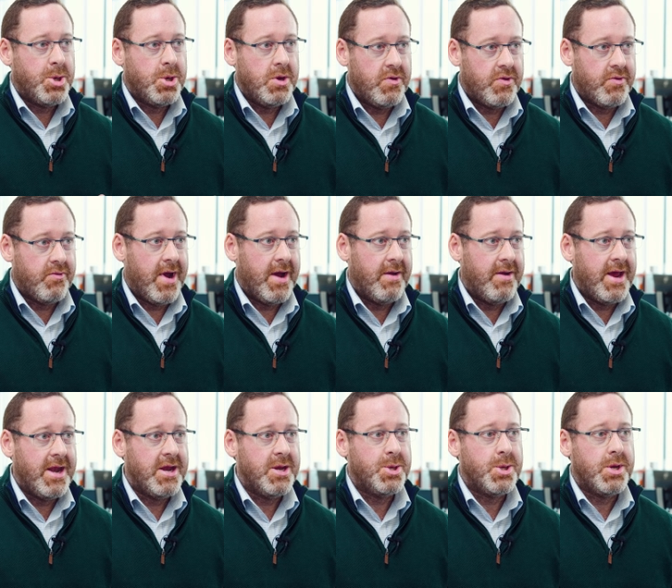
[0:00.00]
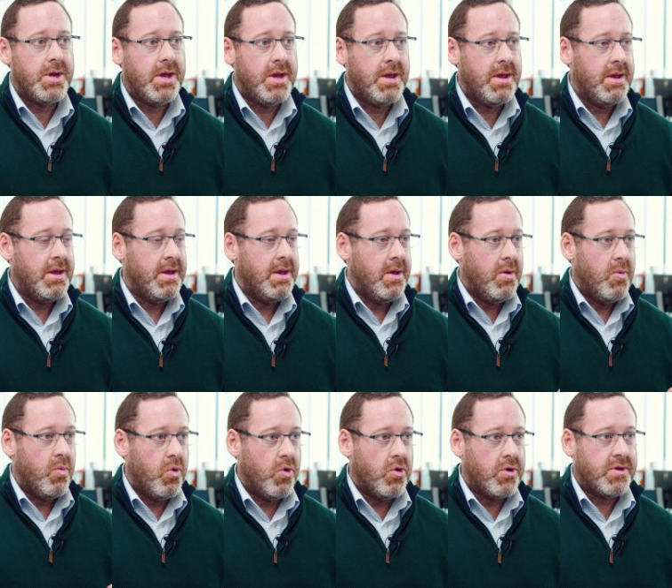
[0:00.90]
issues around energy,
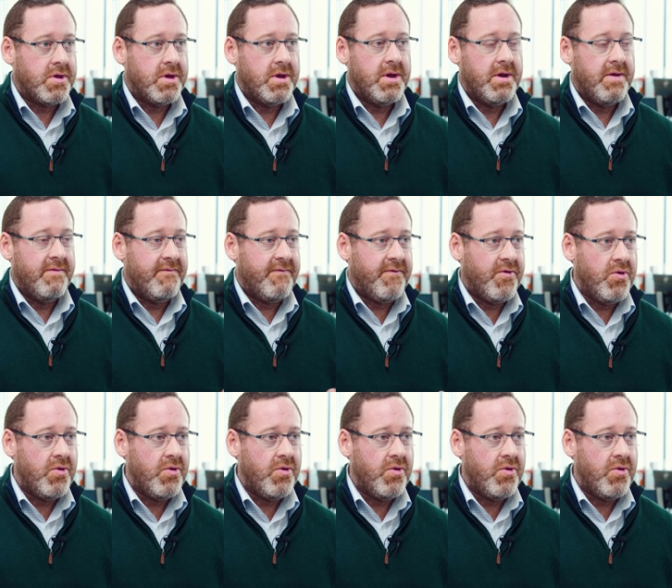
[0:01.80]
water and